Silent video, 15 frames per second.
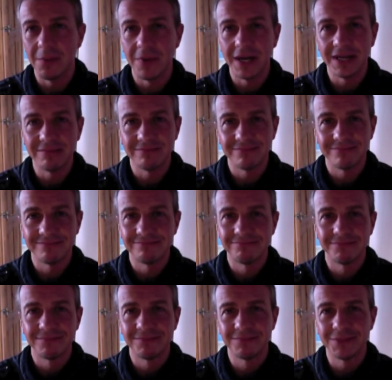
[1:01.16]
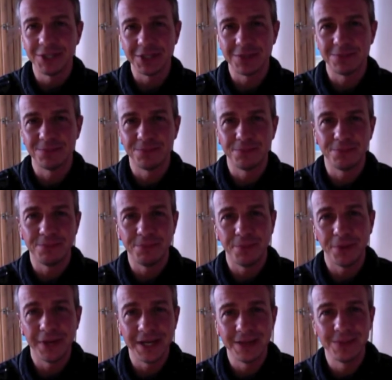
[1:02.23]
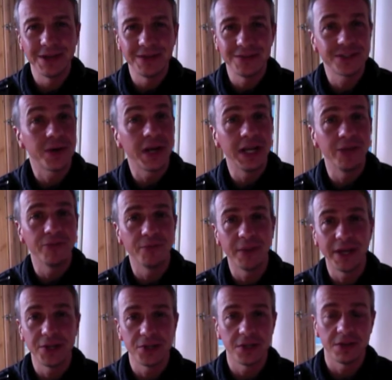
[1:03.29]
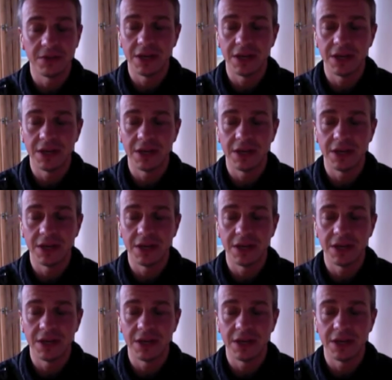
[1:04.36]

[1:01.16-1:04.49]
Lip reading: might just put in a bit of side information,